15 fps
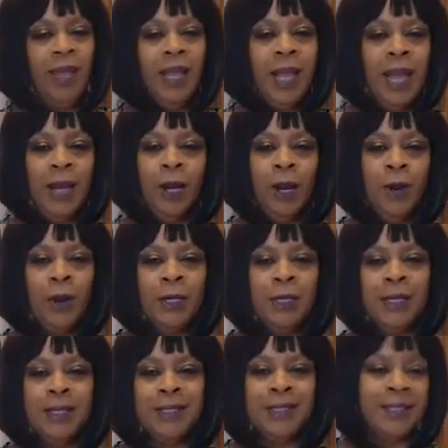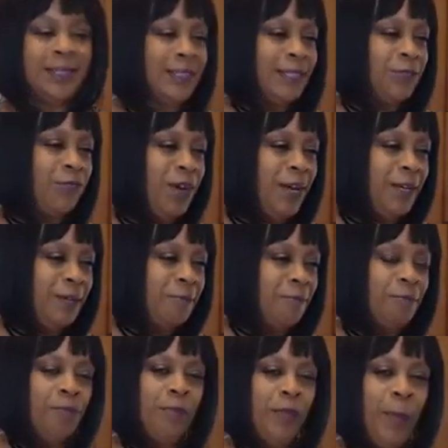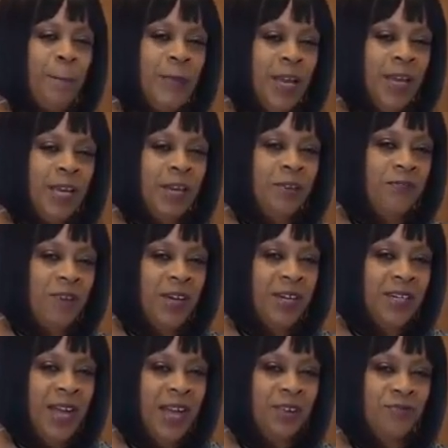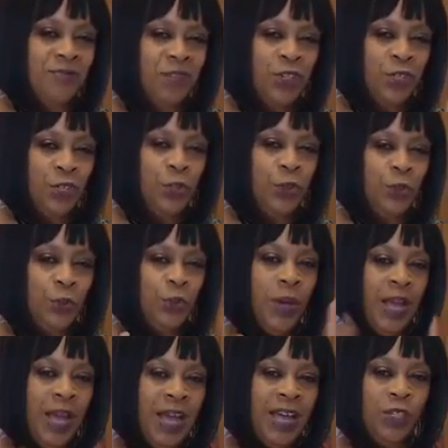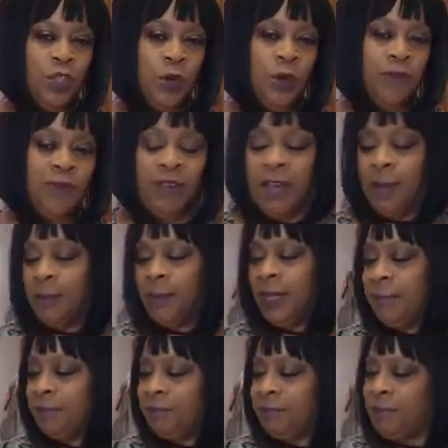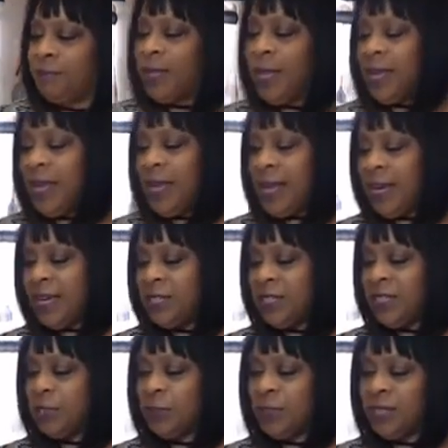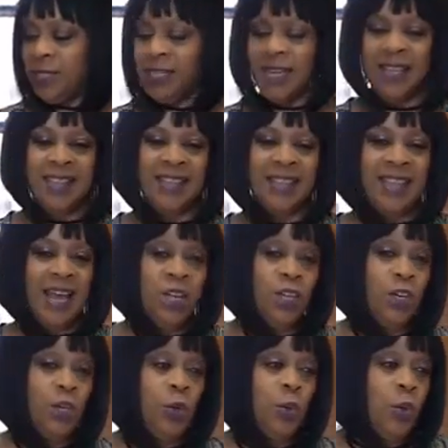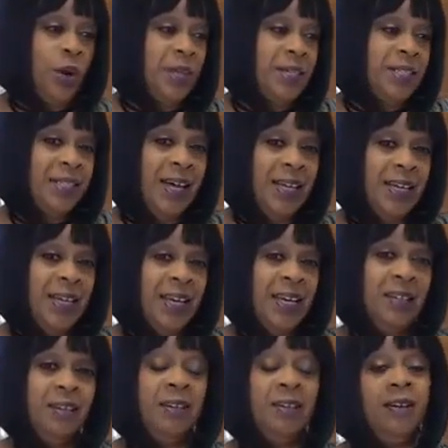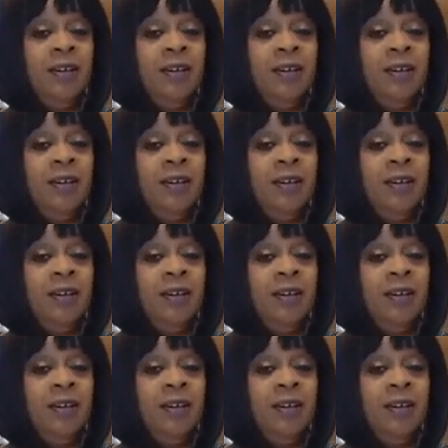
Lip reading: and learn this. This is fun. Make it a fun night for you and your family. And I just want to say thank you once again